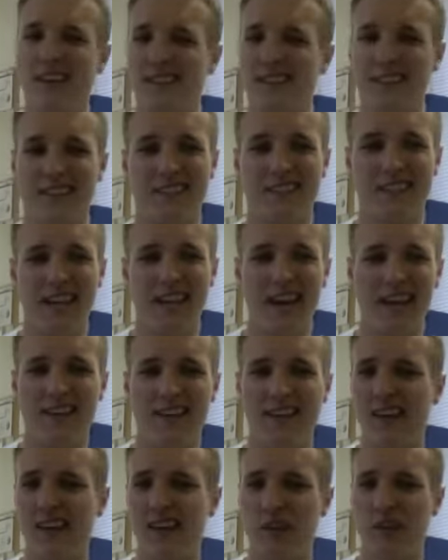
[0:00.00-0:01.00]
It's a
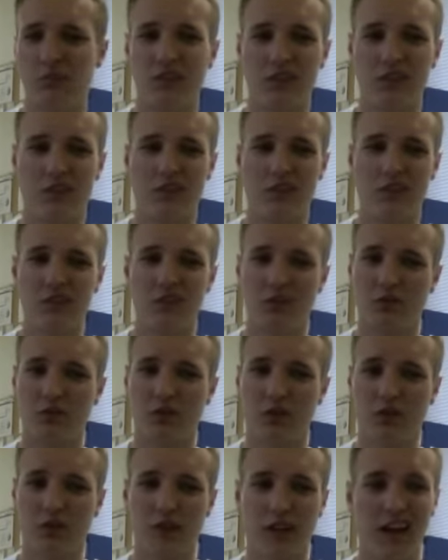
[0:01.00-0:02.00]
sad day in the business news
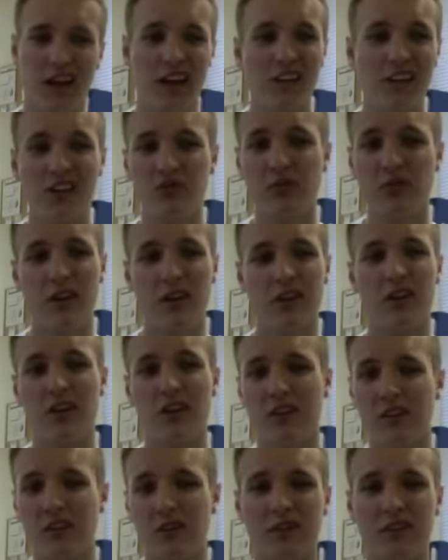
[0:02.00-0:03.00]
world. I just read an
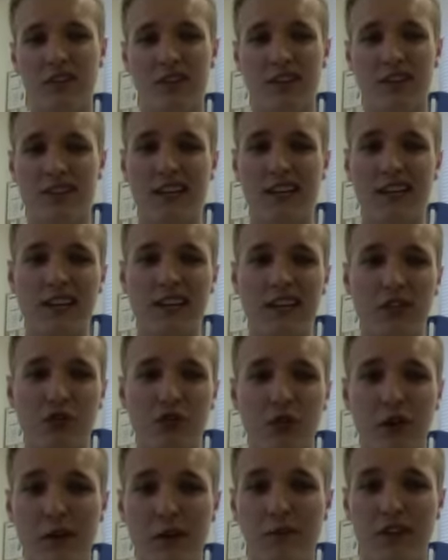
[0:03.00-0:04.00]
article stating that
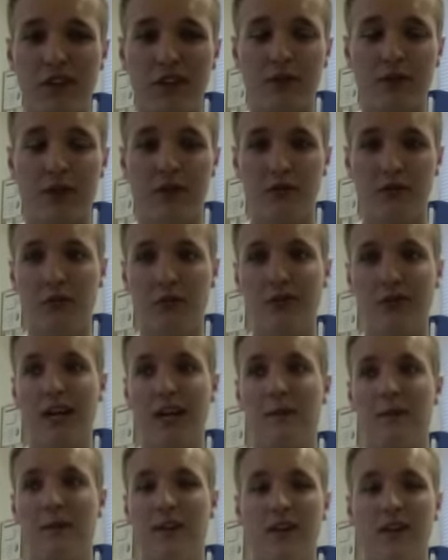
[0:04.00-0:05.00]
RIM, the creator of the
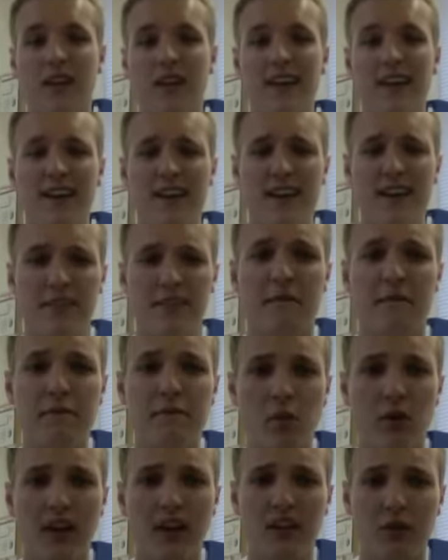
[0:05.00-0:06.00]
BlackBerry, aka the
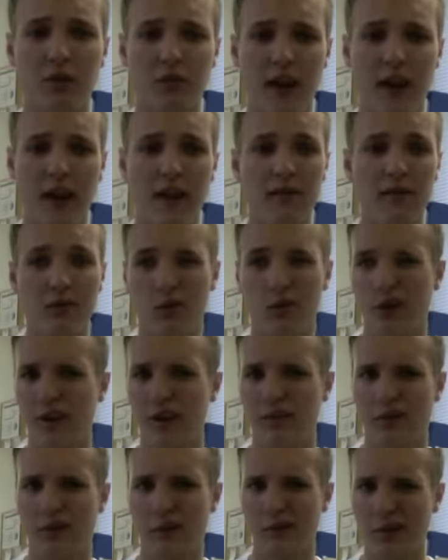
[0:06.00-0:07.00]
phone I don't have, or an
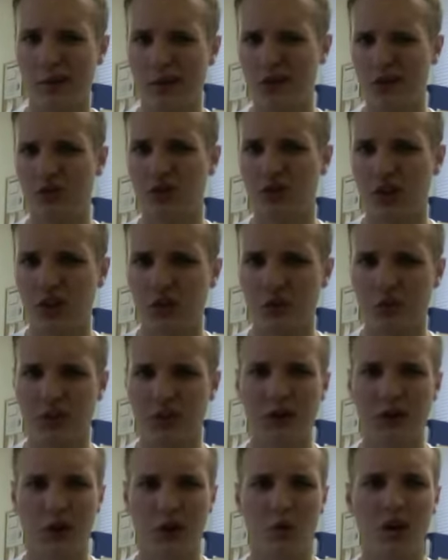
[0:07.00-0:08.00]
iPhone, I'm not too sure
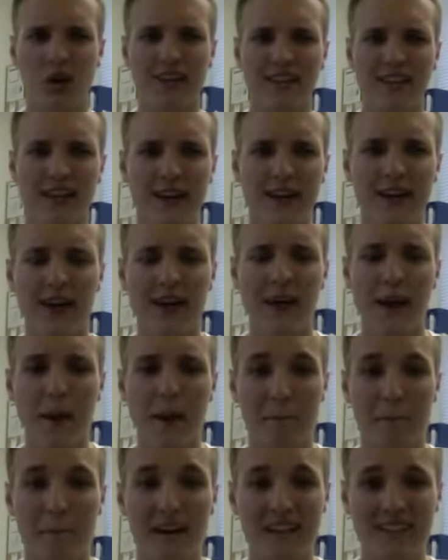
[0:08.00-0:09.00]
which one I want yet,
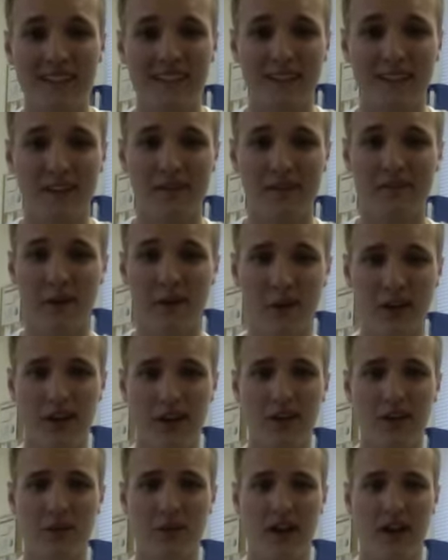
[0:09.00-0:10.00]
but the phone
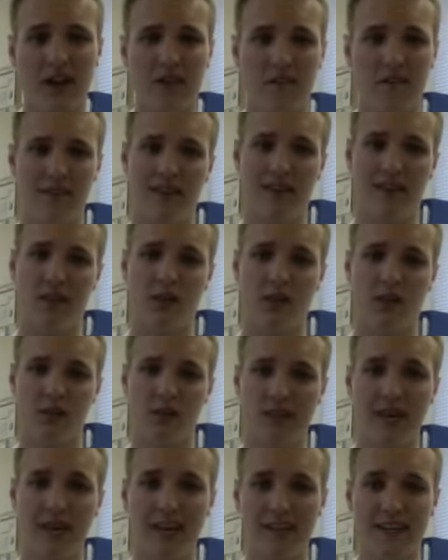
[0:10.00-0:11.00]
I don't have
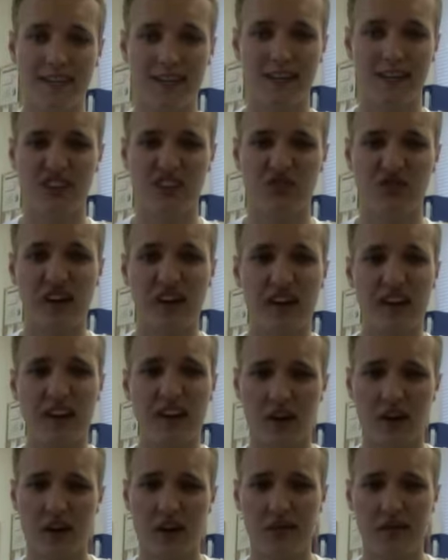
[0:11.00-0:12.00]
nonetheless is
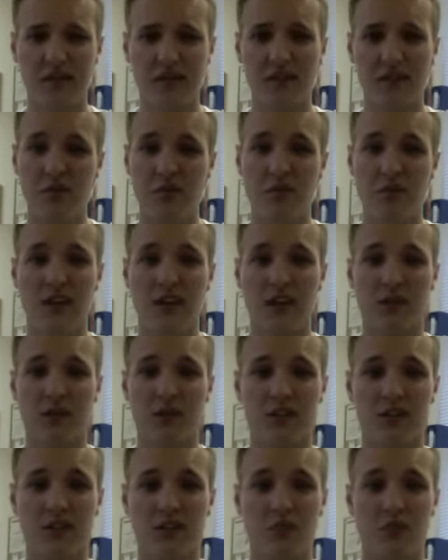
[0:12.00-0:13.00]
laying off
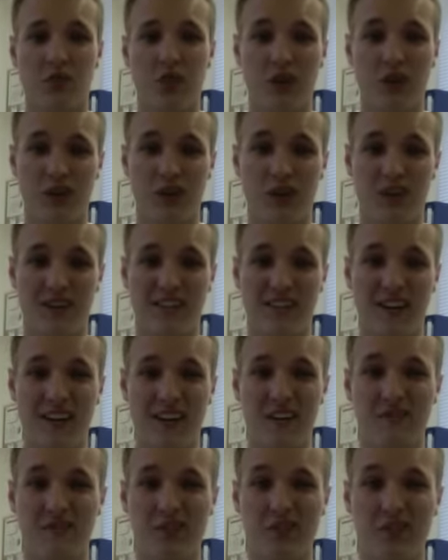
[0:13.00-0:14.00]
2,000 workers
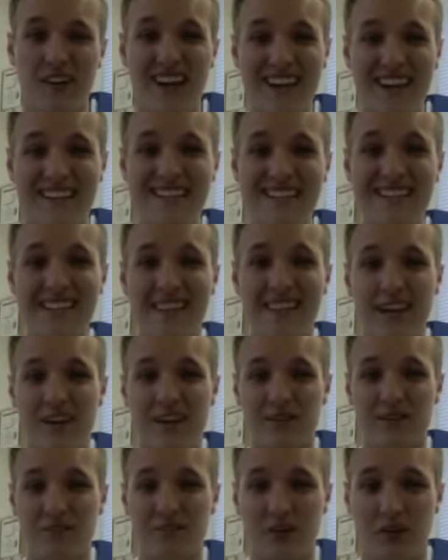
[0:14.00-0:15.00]
out of their
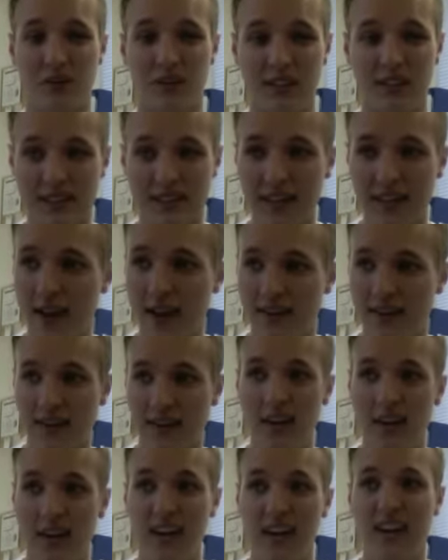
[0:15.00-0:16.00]
19,000 person staff.
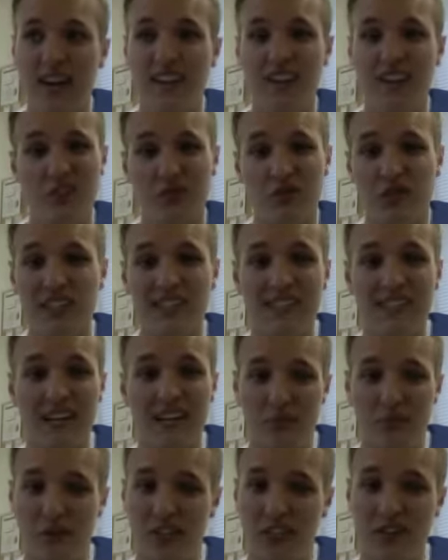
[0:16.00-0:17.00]
And this is really
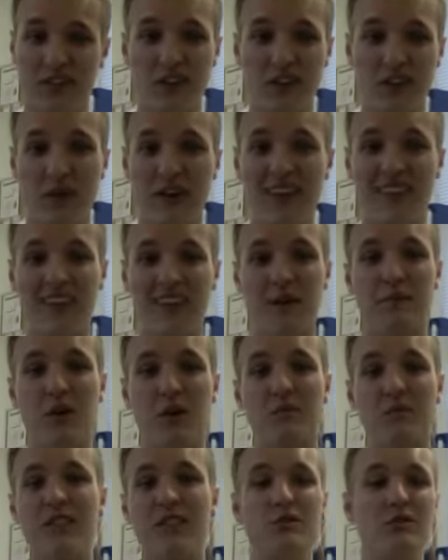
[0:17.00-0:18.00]
sad because if you know anything
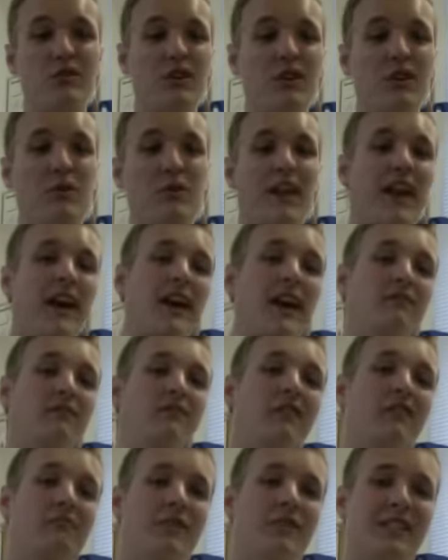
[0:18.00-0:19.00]
about me, you know that I
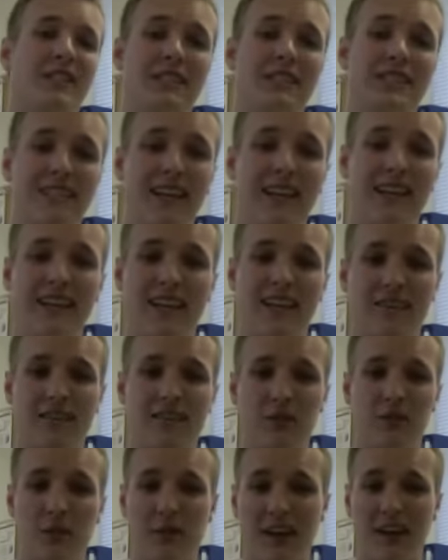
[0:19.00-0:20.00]
love business. And if
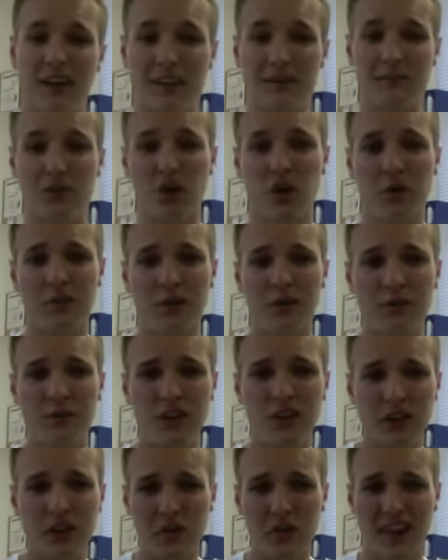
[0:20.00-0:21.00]
you know anything more about me,
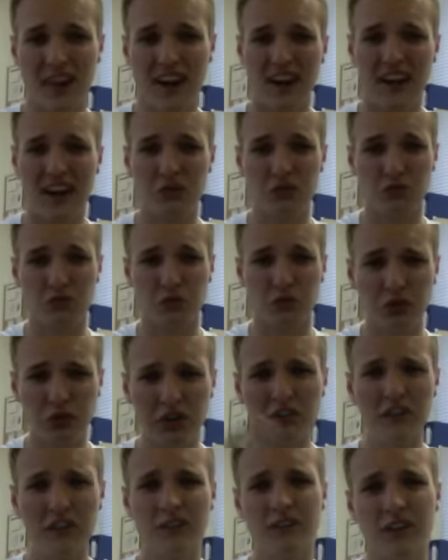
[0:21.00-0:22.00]
you know that I
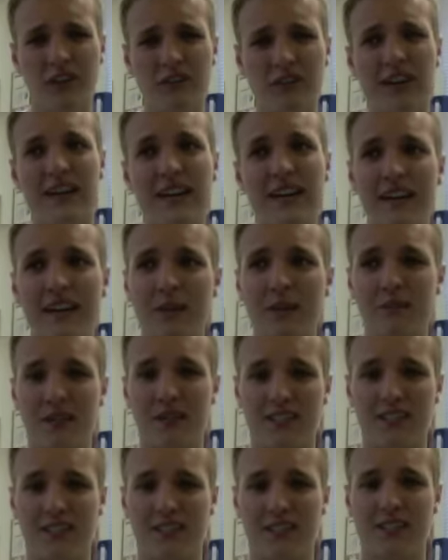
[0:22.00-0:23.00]
really love Canadian
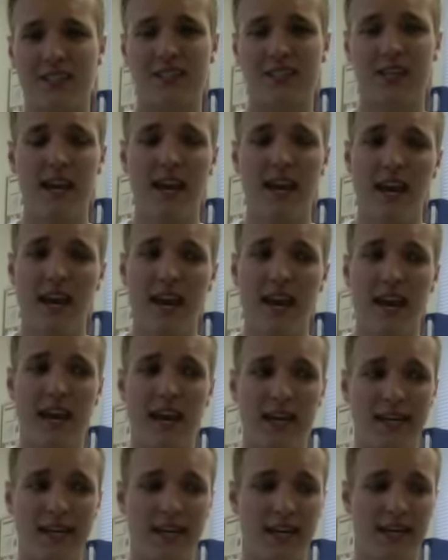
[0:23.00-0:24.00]
businesses.
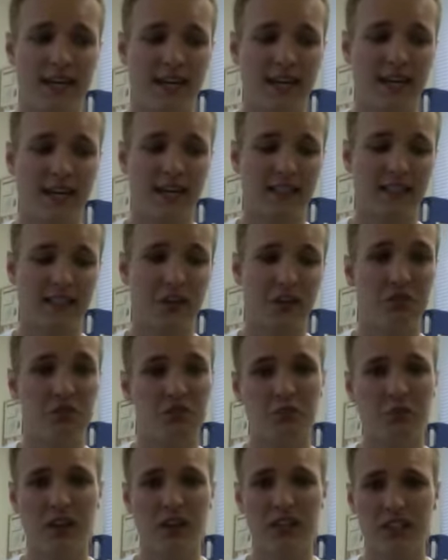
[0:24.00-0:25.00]
And uh, it's a
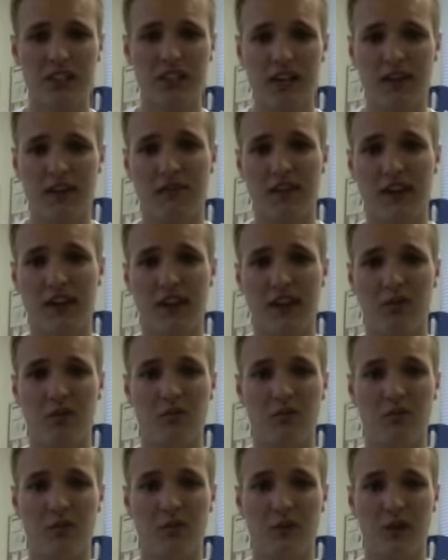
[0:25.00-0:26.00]
huge piss off that
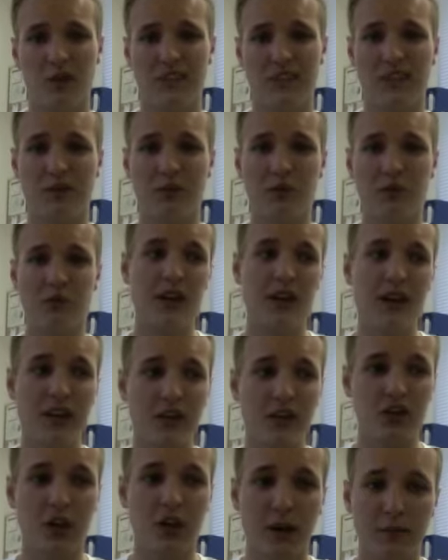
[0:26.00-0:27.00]
instead of
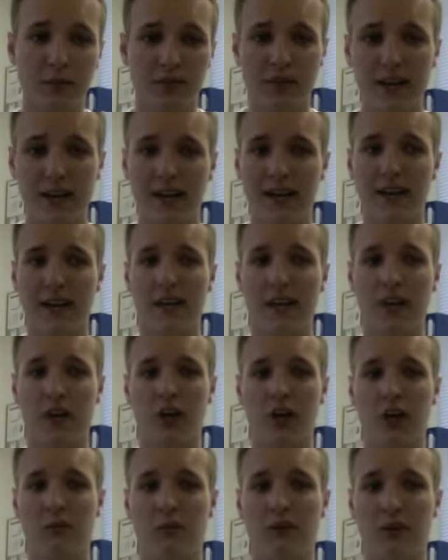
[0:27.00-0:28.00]
creating jobs for the Canadian
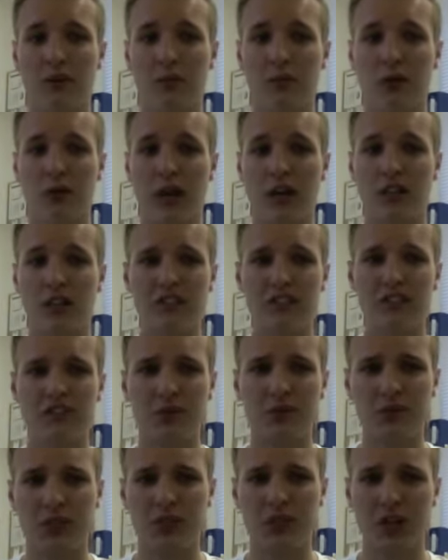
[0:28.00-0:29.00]
economy that we're actually
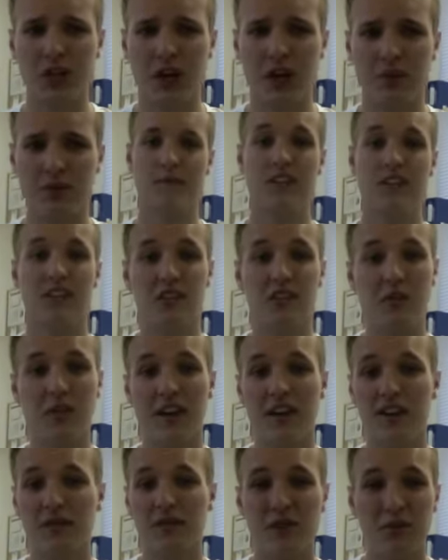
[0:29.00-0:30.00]
losing jobs. That's
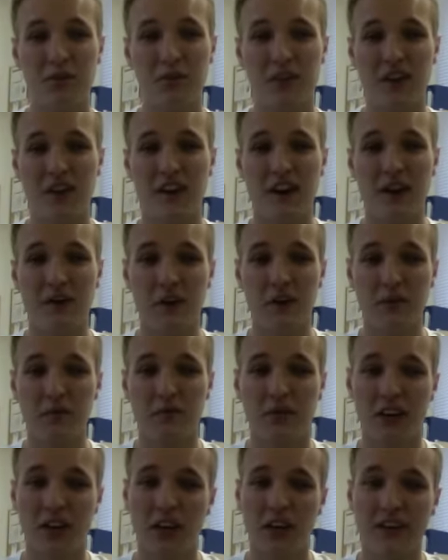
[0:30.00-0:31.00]
2,000 people that are now
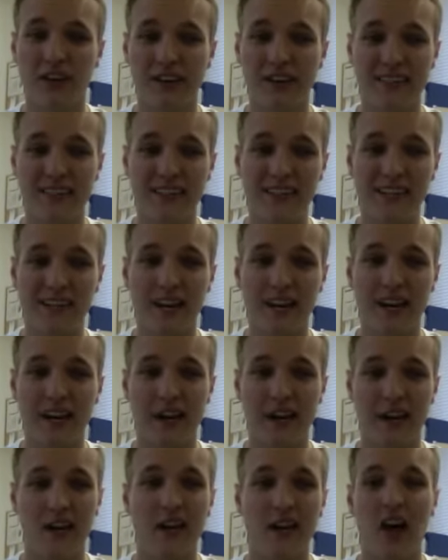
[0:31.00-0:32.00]
unemployed and collecting
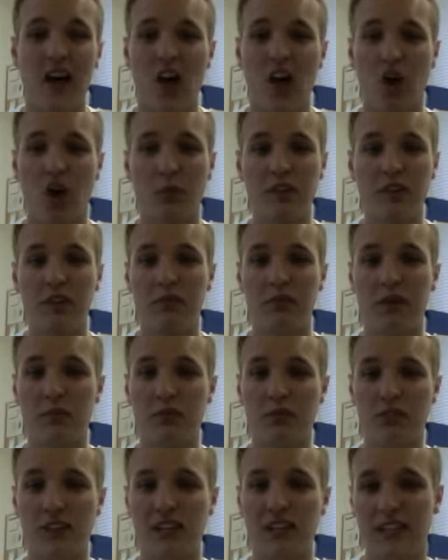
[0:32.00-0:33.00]
EI. I hope these
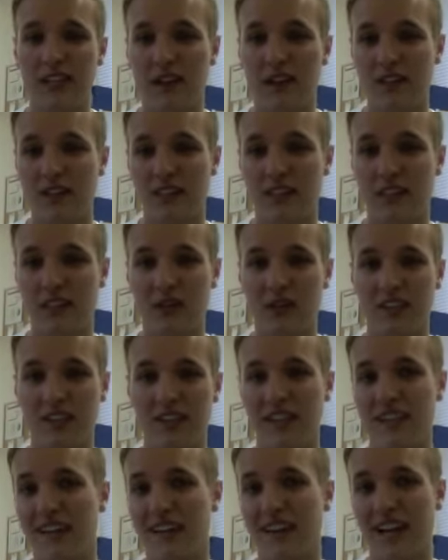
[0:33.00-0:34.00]
people at least have the skills
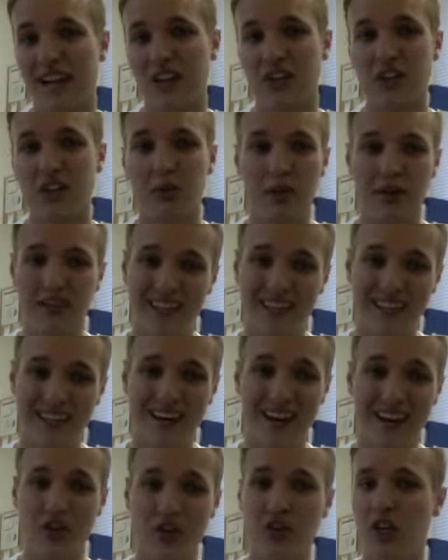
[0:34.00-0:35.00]
that they can actually go out and get
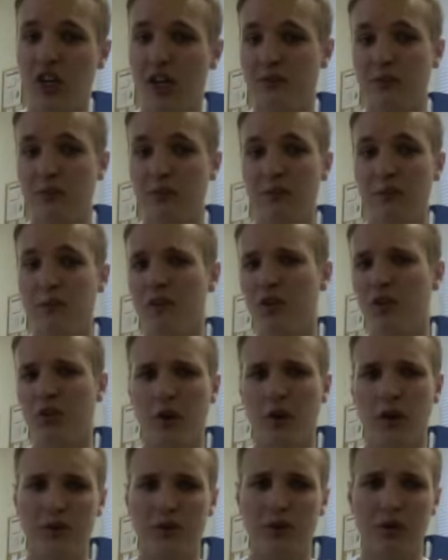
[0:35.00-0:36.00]
another job, or maybe they're
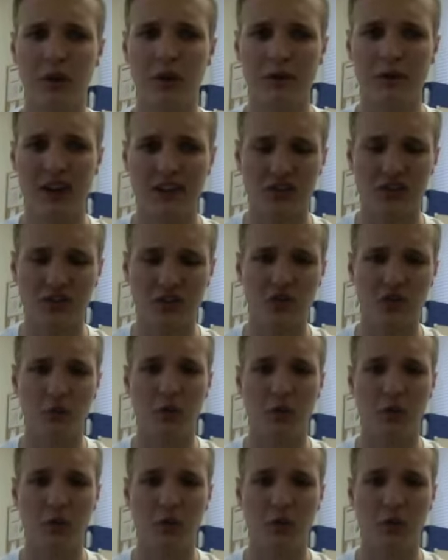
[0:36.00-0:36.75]
going to be going back to school.